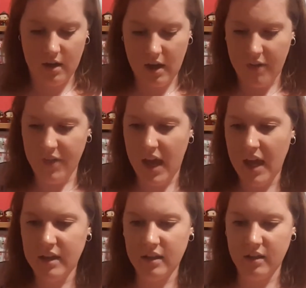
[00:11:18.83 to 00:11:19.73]
And
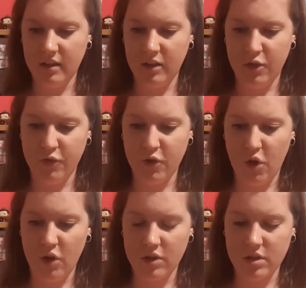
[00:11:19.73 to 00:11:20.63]
then you've
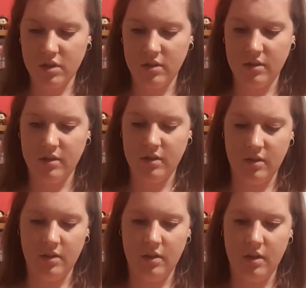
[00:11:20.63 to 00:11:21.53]
got
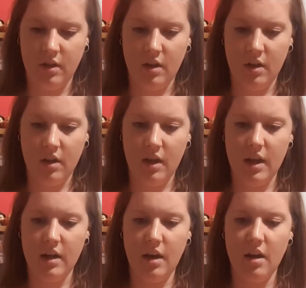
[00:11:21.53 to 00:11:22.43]

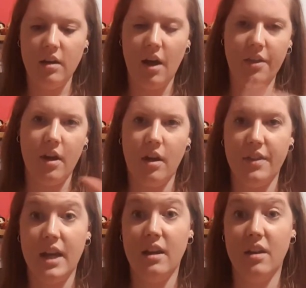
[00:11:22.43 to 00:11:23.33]
in another,
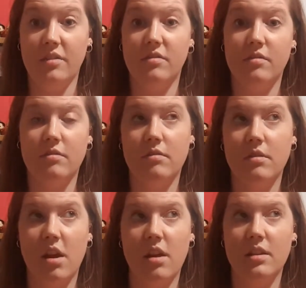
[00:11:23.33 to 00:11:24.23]
then a
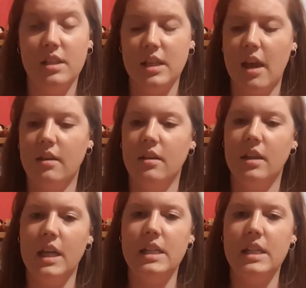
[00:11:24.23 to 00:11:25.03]
third set that they